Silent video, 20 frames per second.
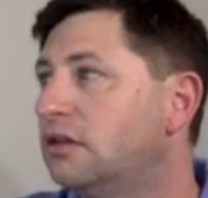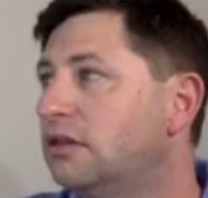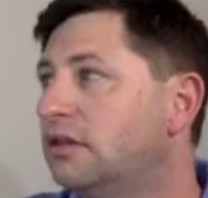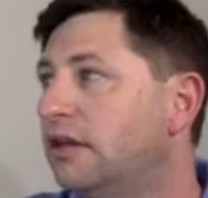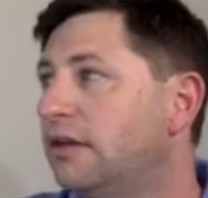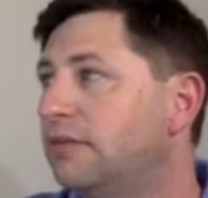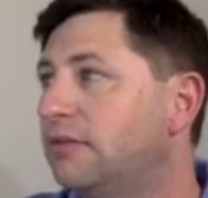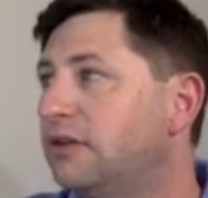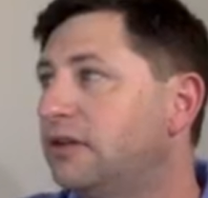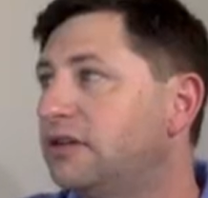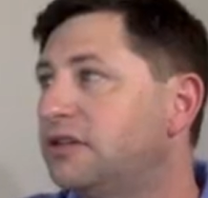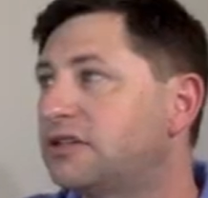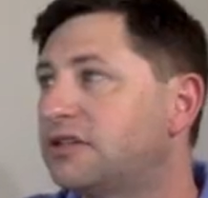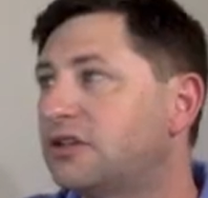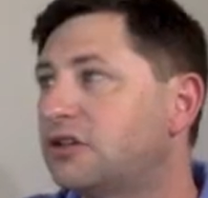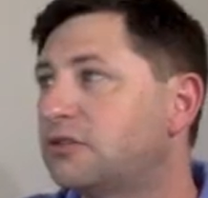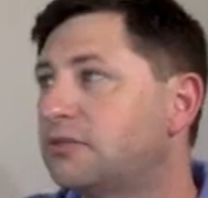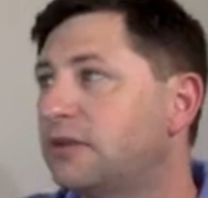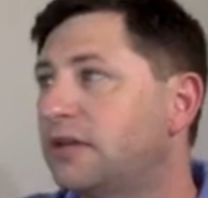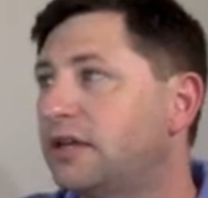That money just
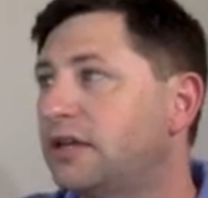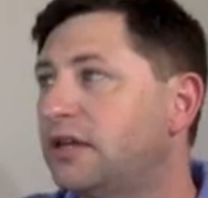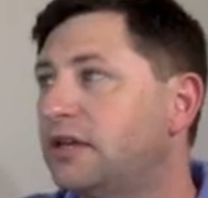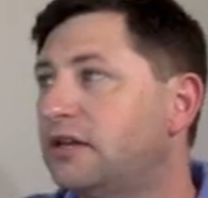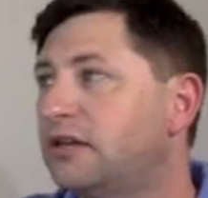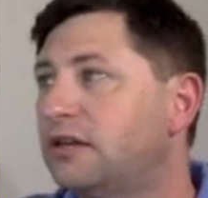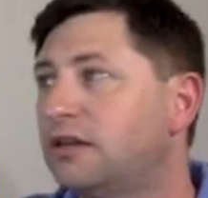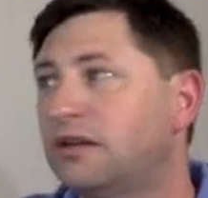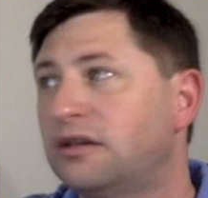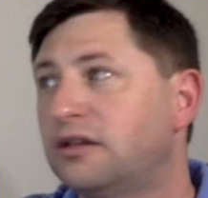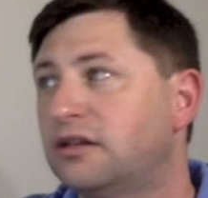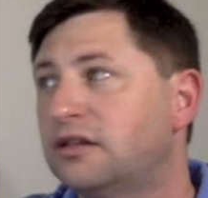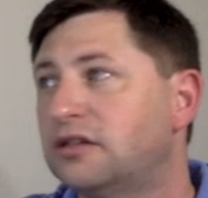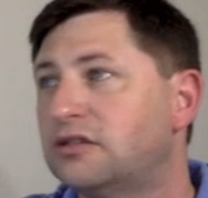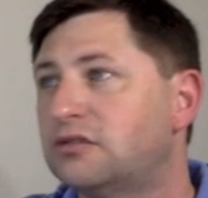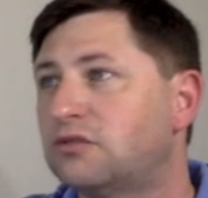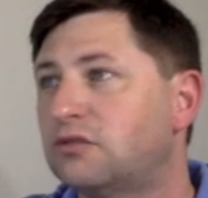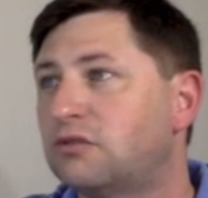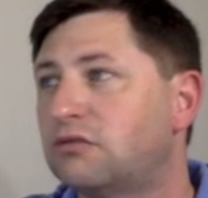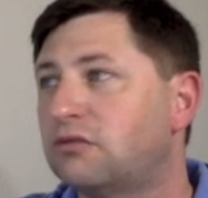goes back in, and, and
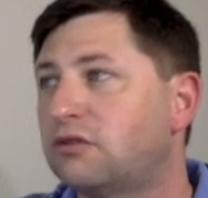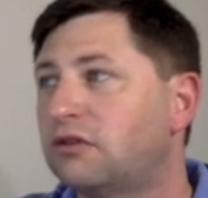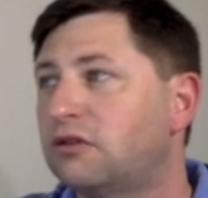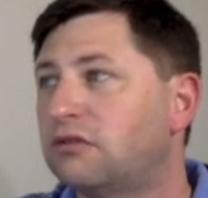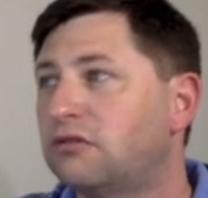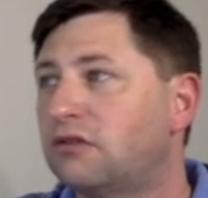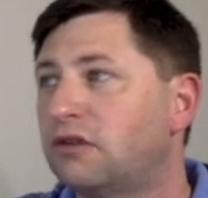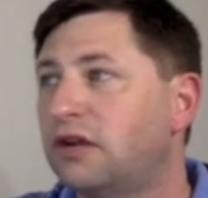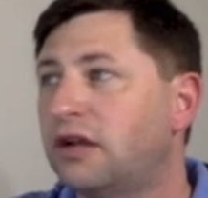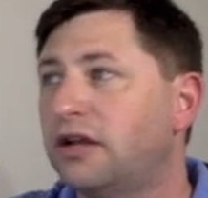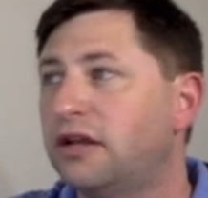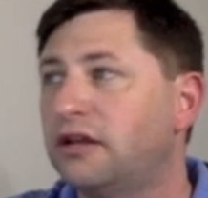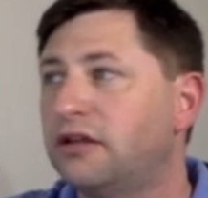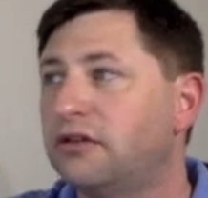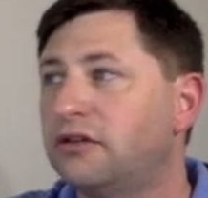this is where we're, we're at.